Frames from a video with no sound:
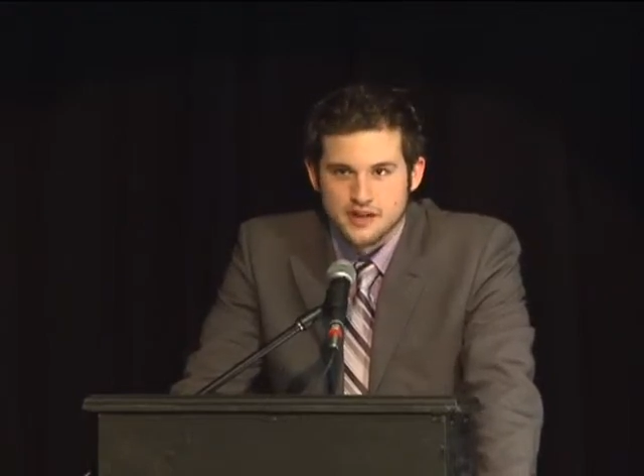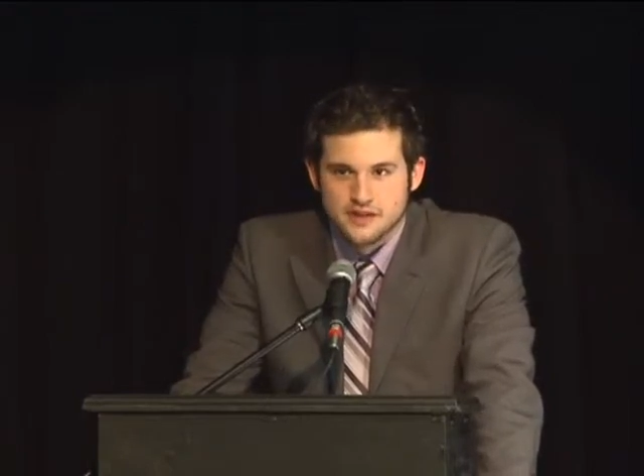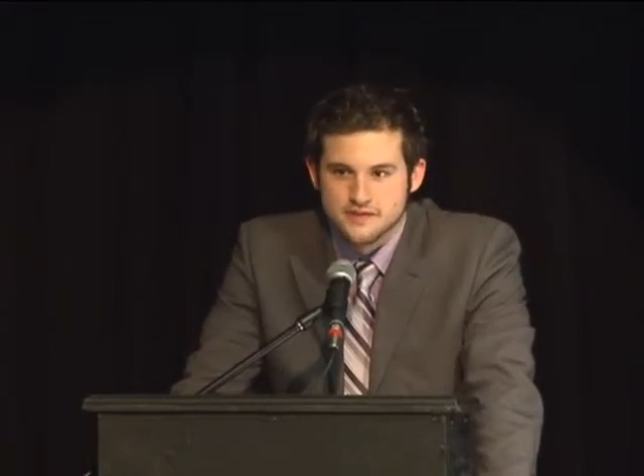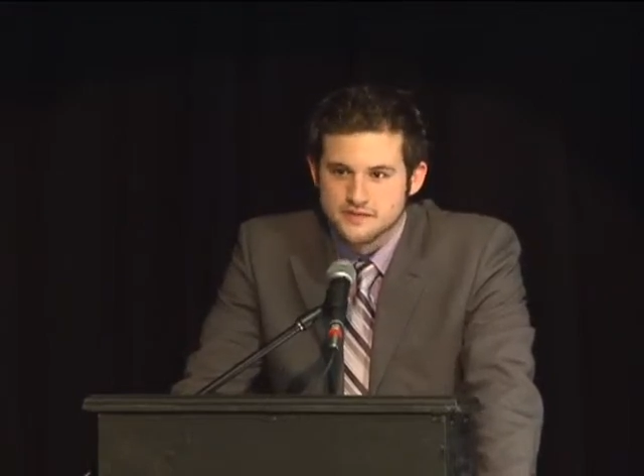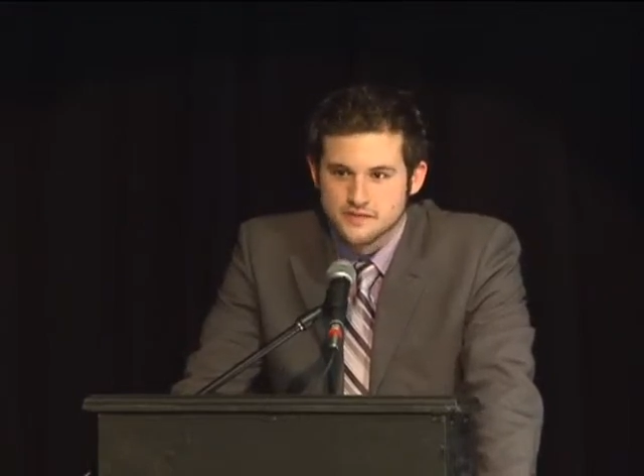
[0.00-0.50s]
and
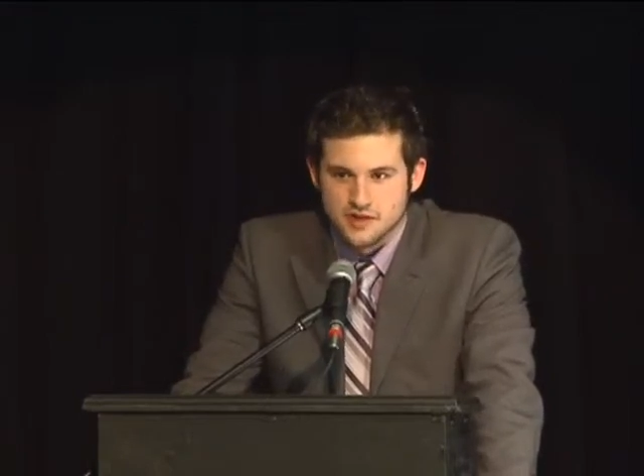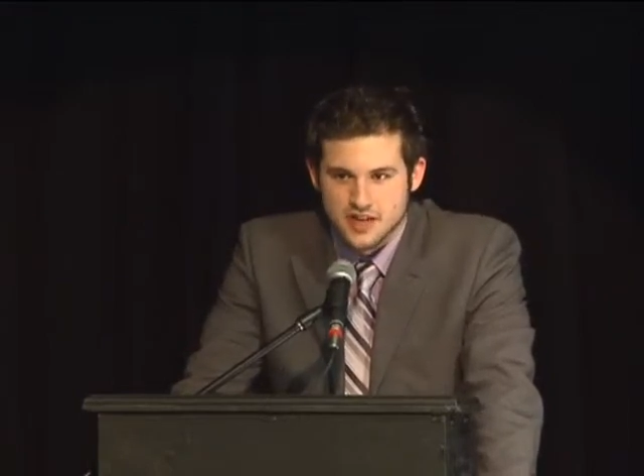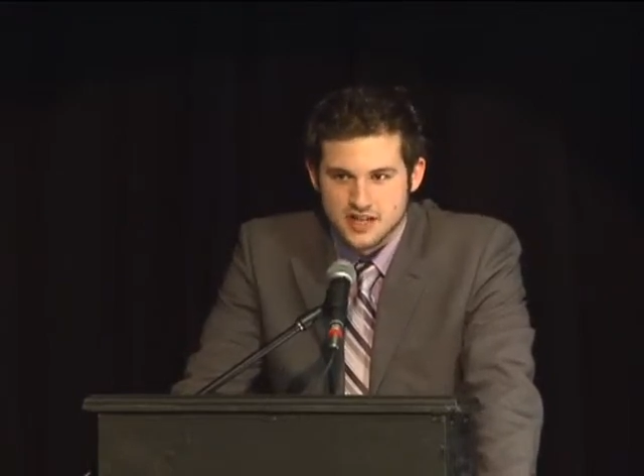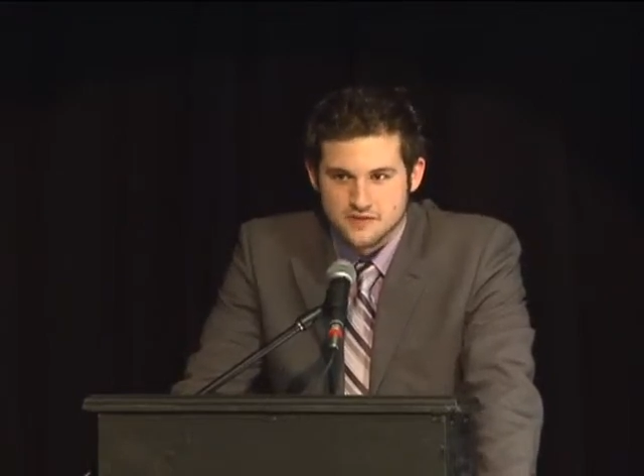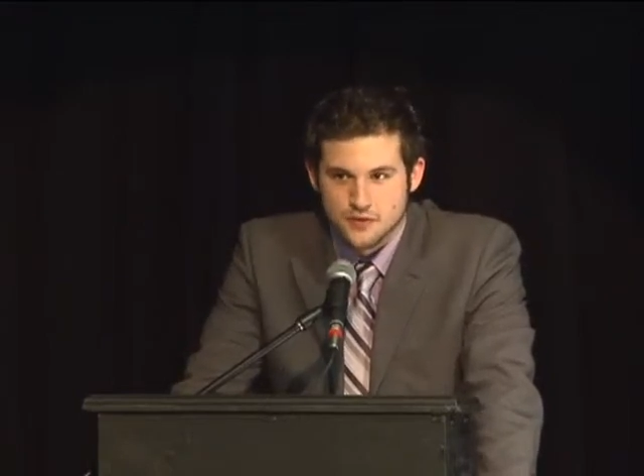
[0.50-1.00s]
for the
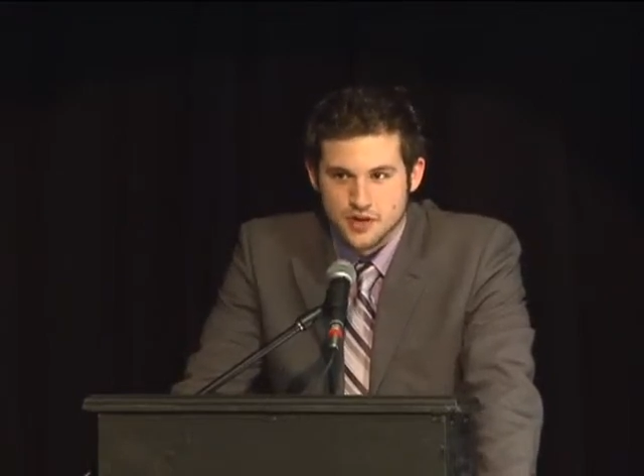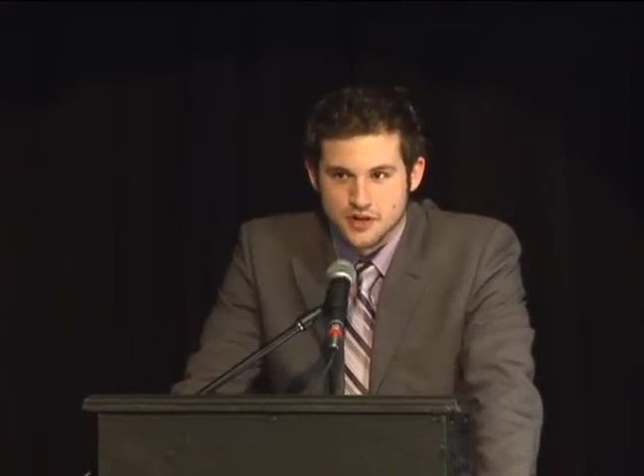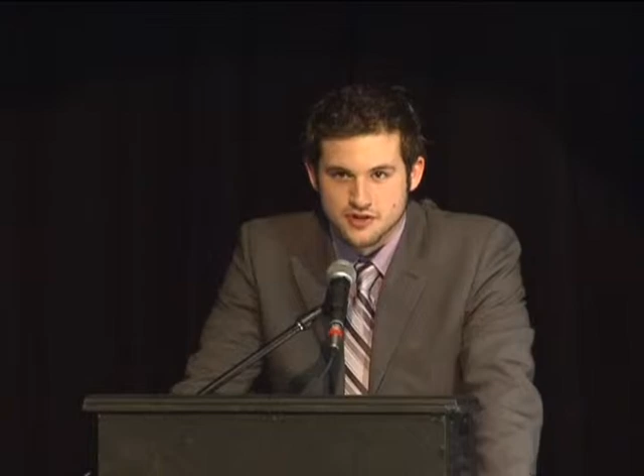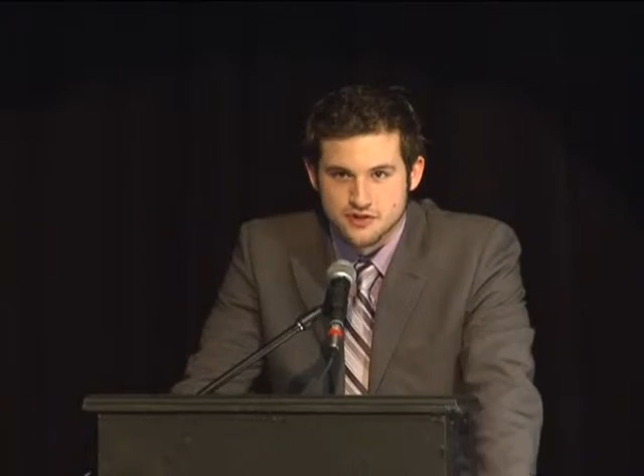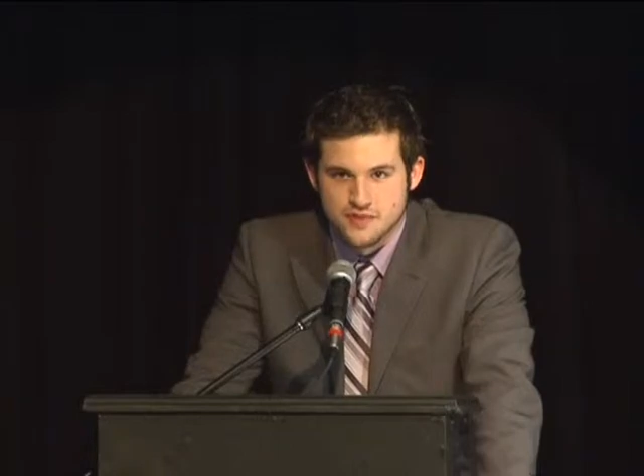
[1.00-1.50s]
last four
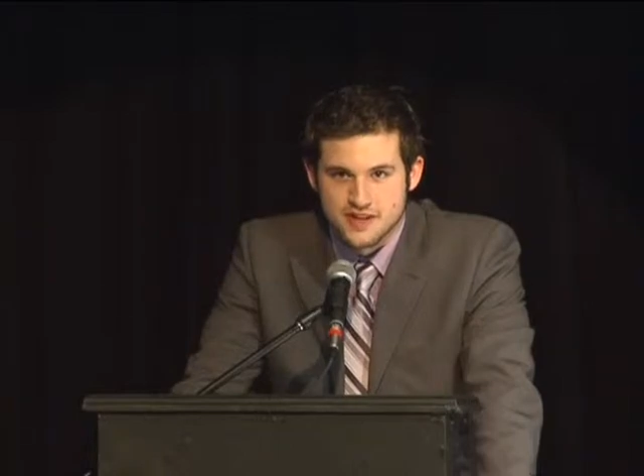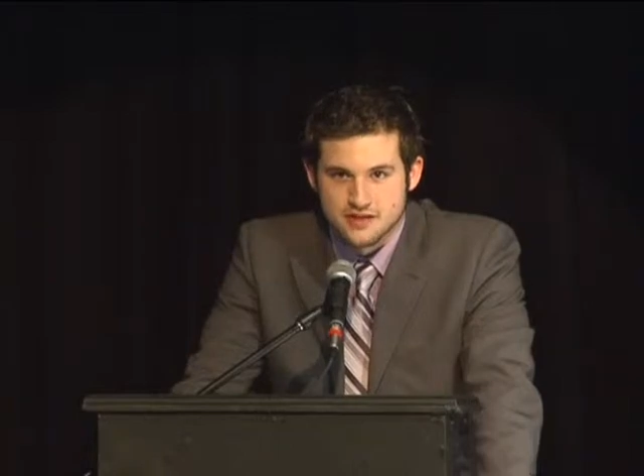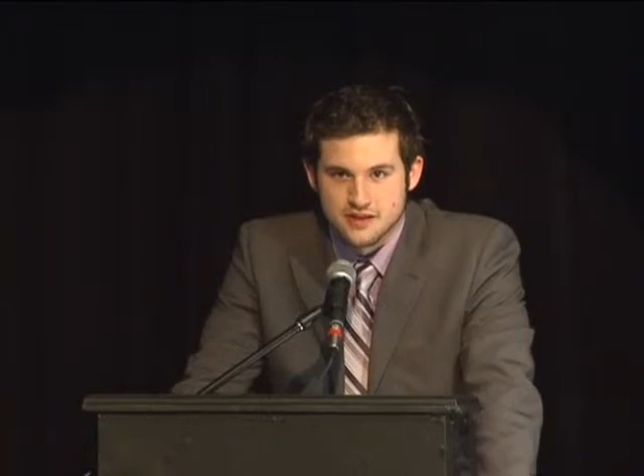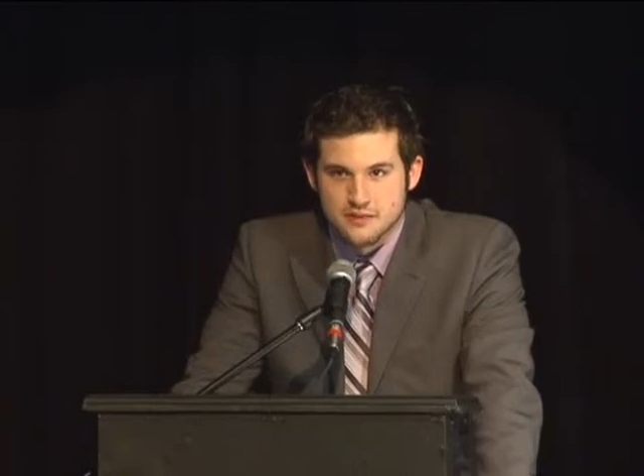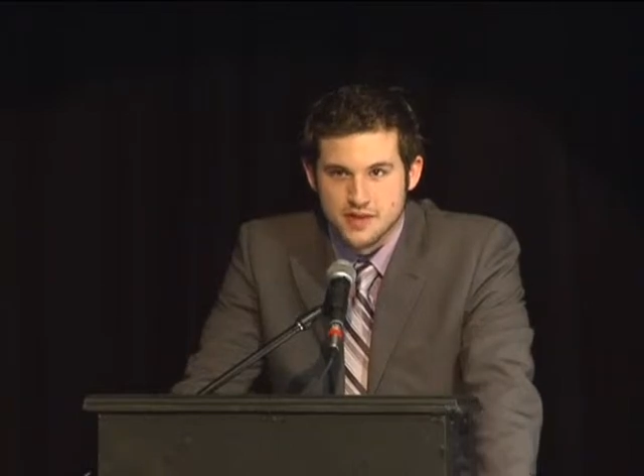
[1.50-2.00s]
years, you've basically